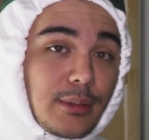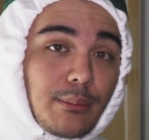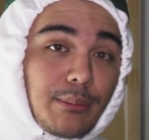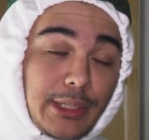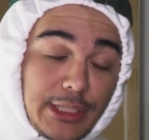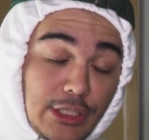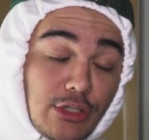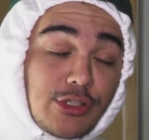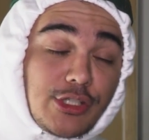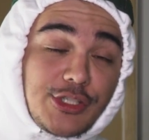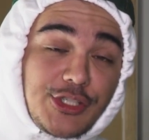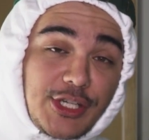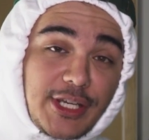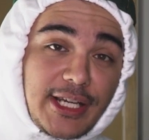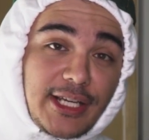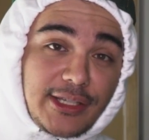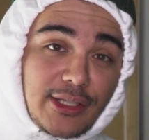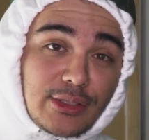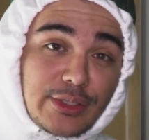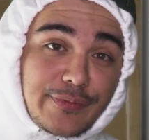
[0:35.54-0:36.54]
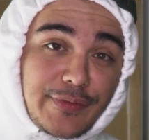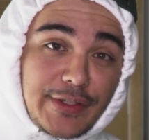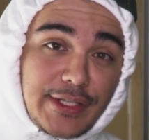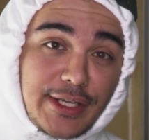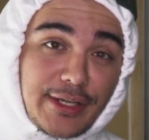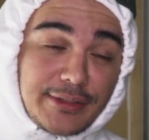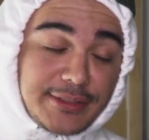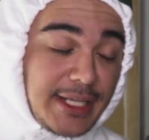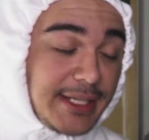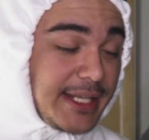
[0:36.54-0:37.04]
But you should check out those
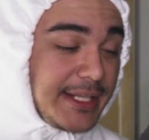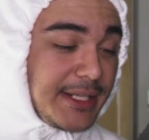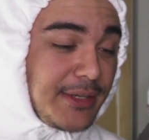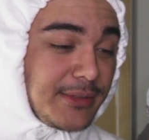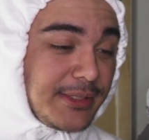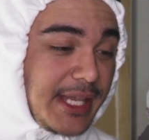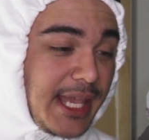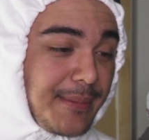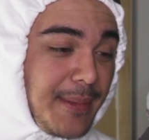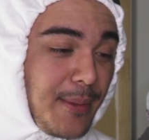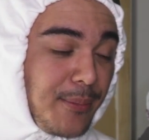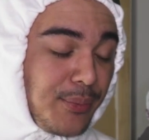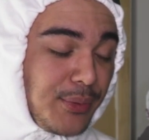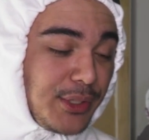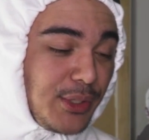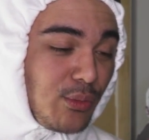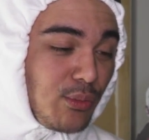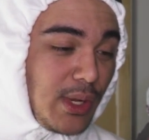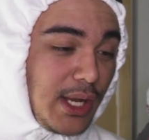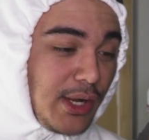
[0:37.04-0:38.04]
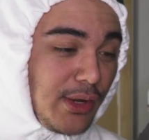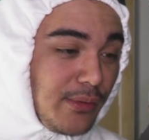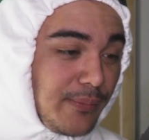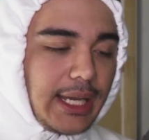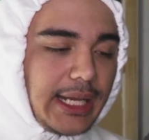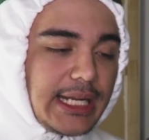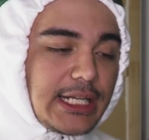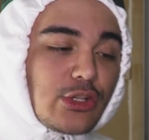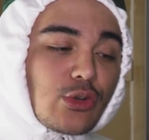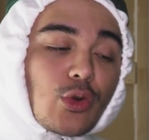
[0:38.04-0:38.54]
videos. I think those came out pretty well.
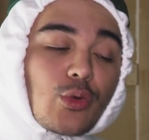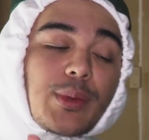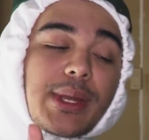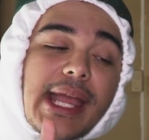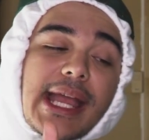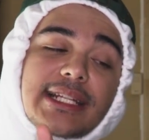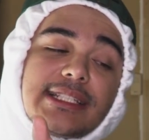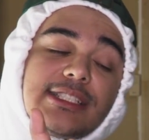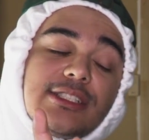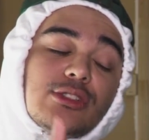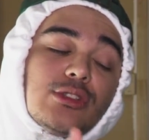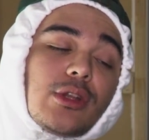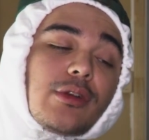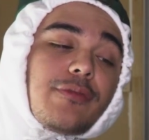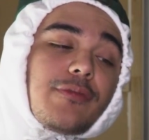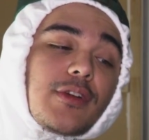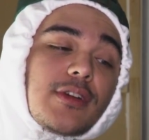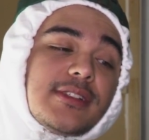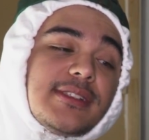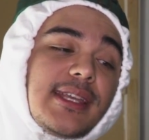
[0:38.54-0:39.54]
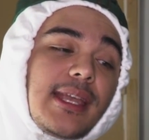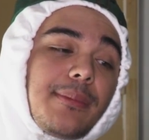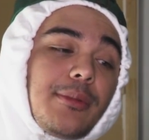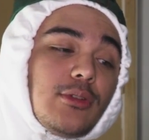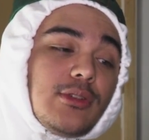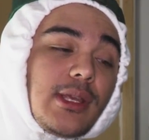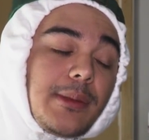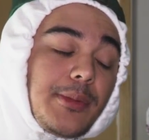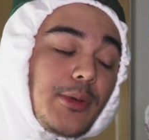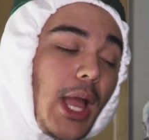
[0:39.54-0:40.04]
I didn't do a reaction to their first
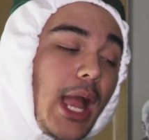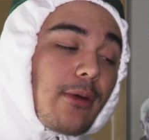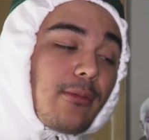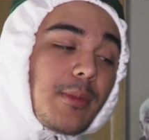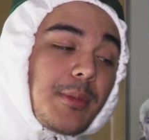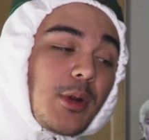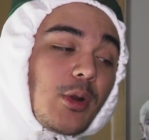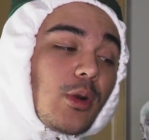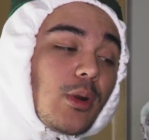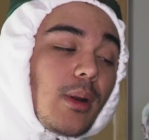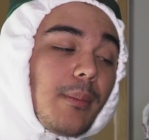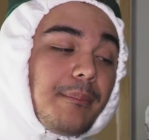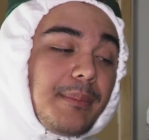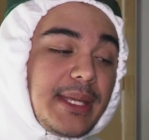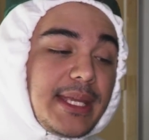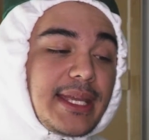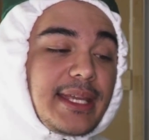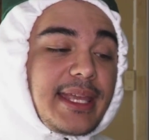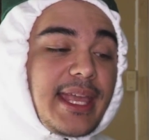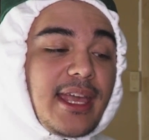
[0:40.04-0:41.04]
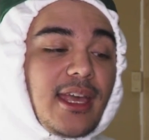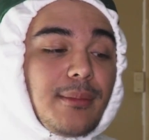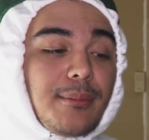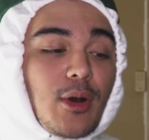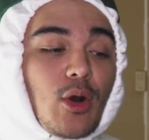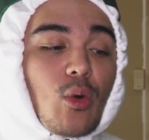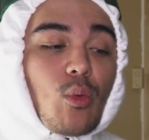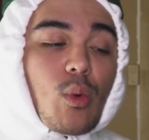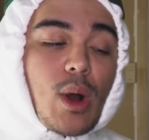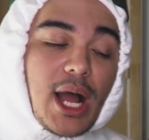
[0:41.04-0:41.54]
debut debut. I remember me and
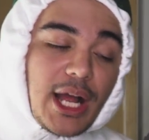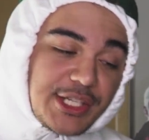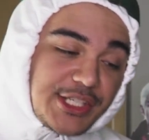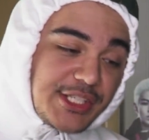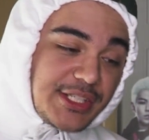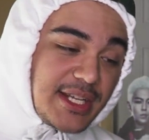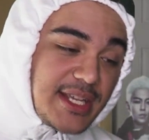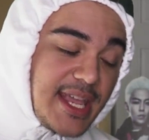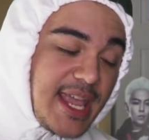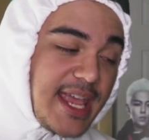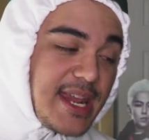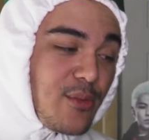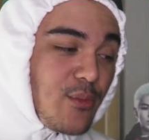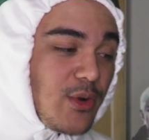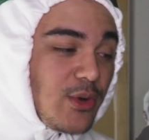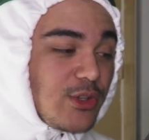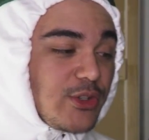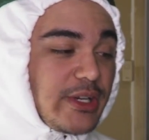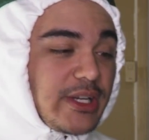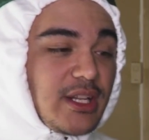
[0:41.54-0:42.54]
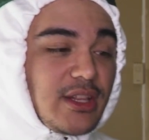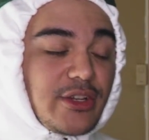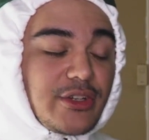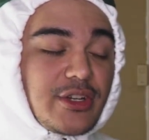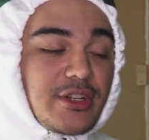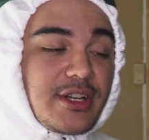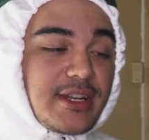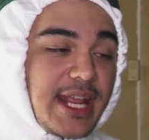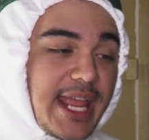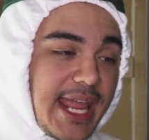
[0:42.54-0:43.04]
Camel watching it and we were trying to learn
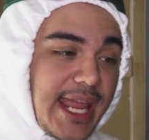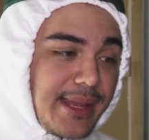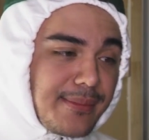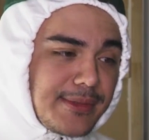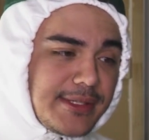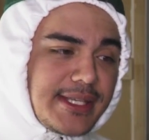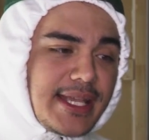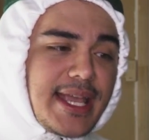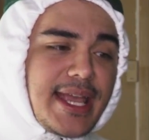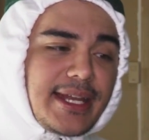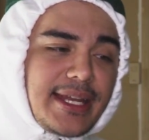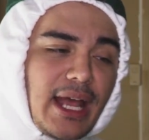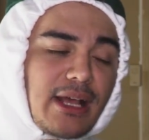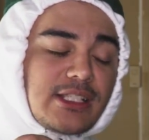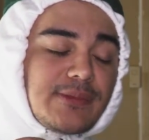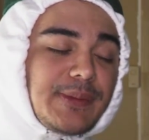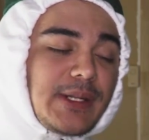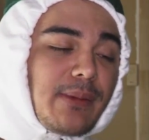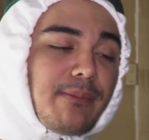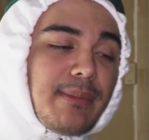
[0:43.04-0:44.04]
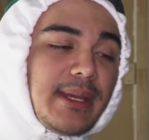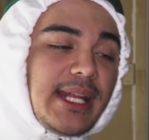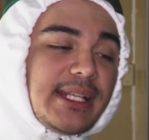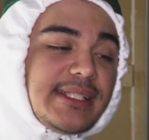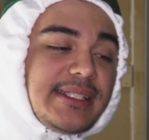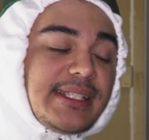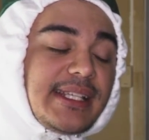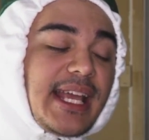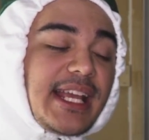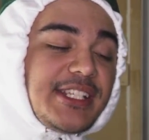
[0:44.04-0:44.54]
the names. Now it's been a minute
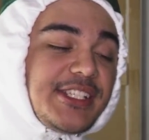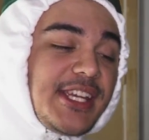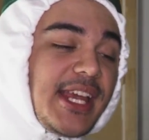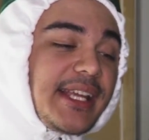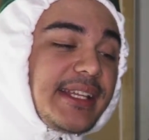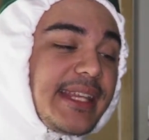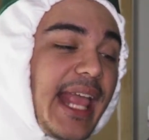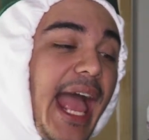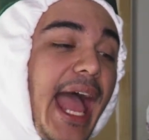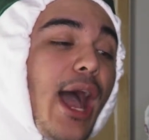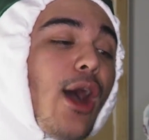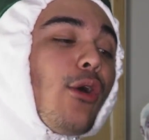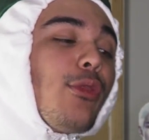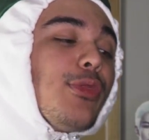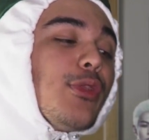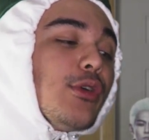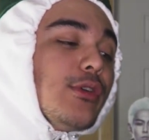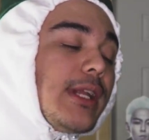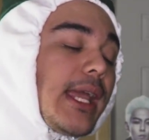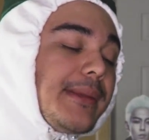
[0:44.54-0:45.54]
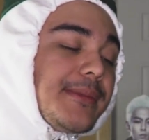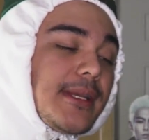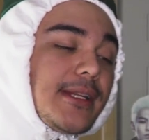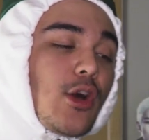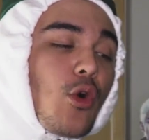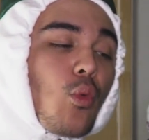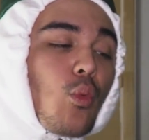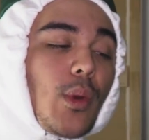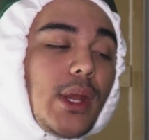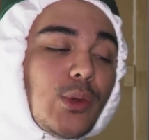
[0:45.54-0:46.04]
since I checked out their names. I
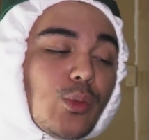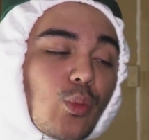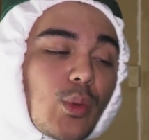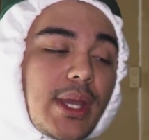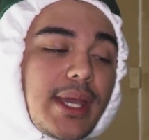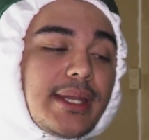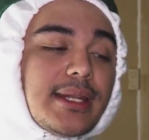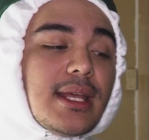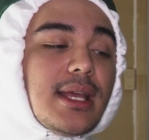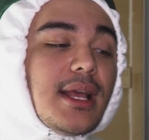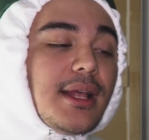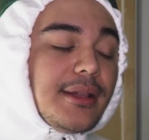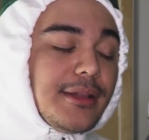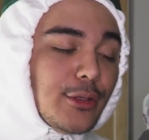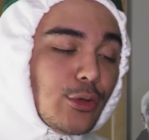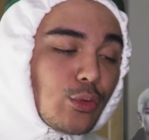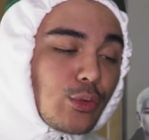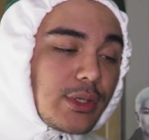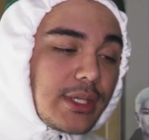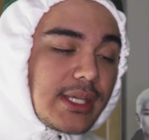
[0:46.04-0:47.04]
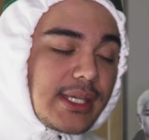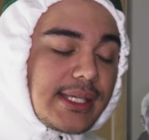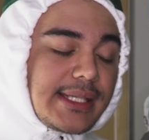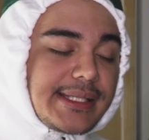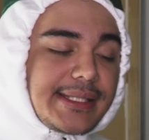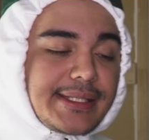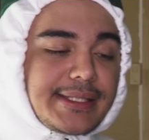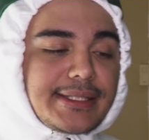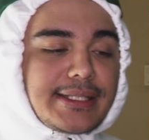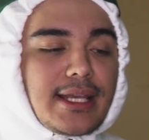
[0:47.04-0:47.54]
know Win Win,
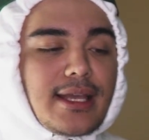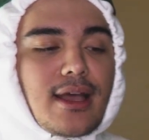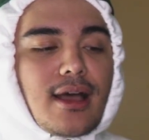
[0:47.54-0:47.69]
Lucas,